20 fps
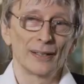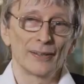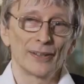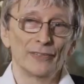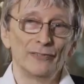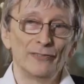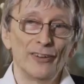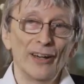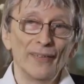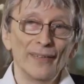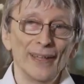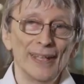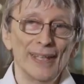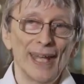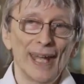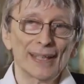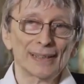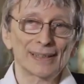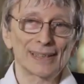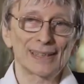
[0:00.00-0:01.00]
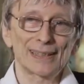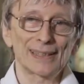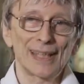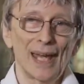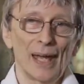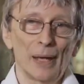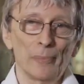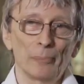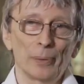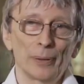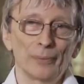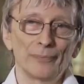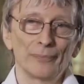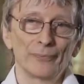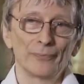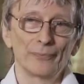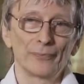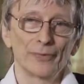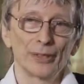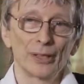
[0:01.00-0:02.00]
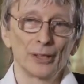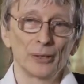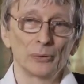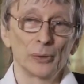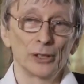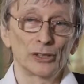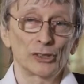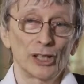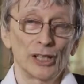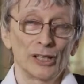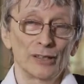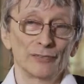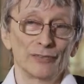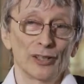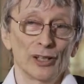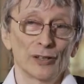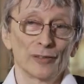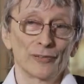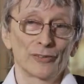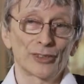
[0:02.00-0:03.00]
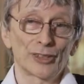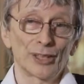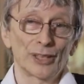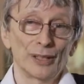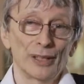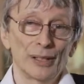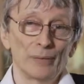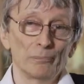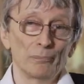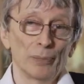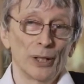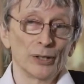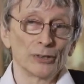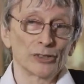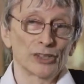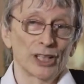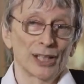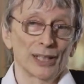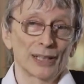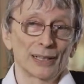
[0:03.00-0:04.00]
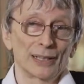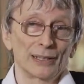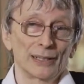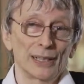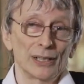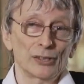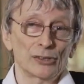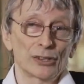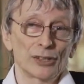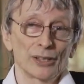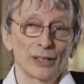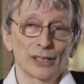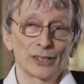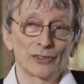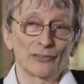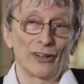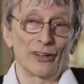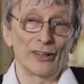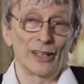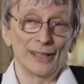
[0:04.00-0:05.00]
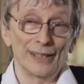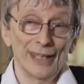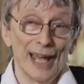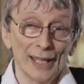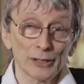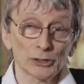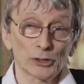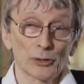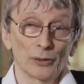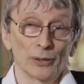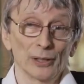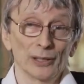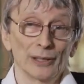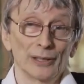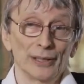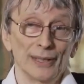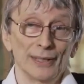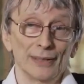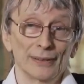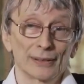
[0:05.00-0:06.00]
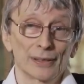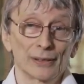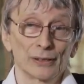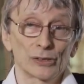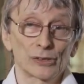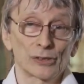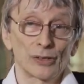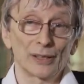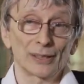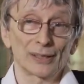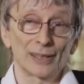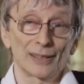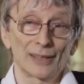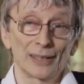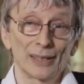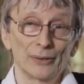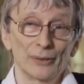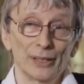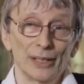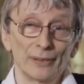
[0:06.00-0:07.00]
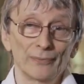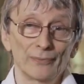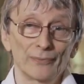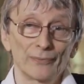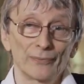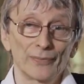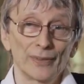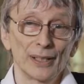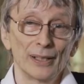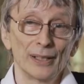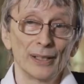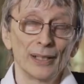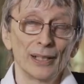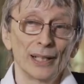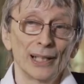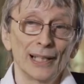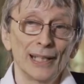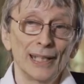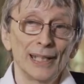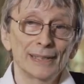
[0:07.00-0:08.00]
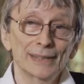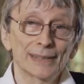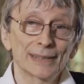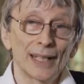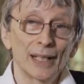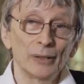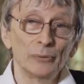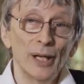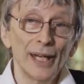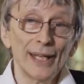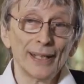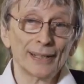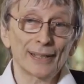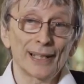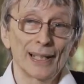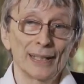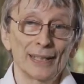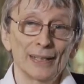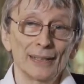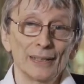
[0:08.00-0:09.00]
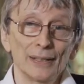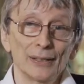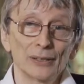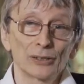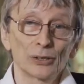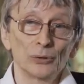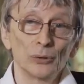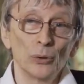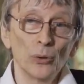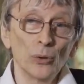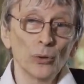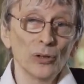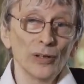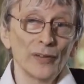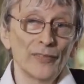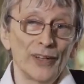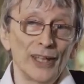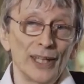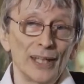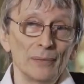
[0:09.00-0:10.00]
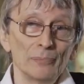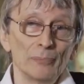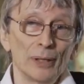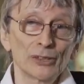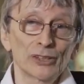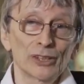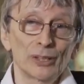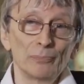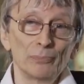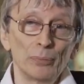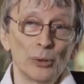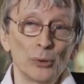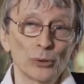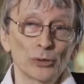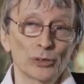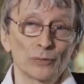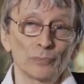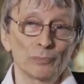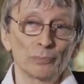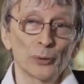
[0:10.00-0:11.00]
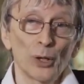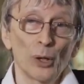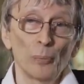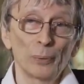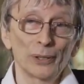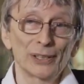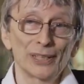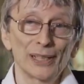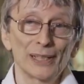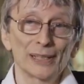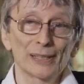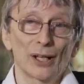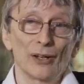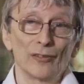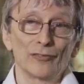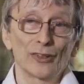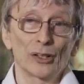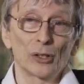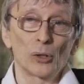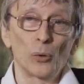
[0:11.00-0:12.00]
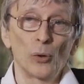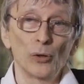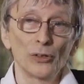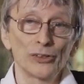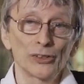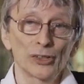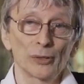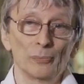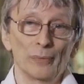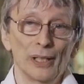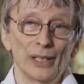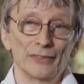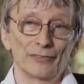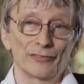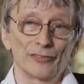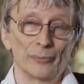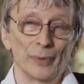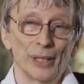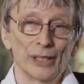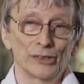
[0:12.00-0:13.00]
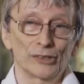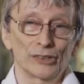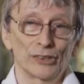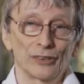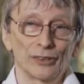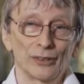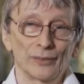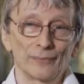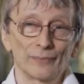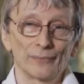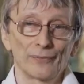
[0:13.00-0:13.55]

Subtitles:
The very next step, which involves imposing a condition that's very natural in constructor theory, leads directly to all the most important properties of quantum information,